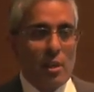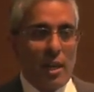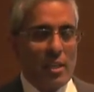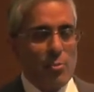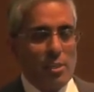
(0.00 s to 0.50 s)
And
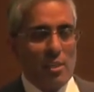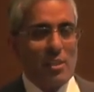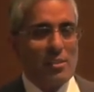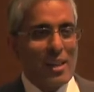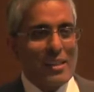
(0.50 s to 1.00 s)
I keep saying
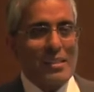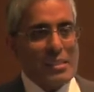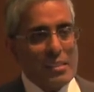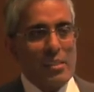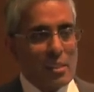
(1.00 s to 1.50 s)
that's not an
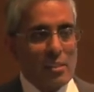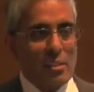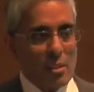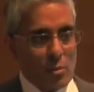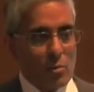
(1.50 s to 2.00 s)
easy thing
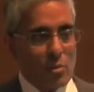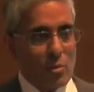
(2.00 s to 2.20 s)
to do.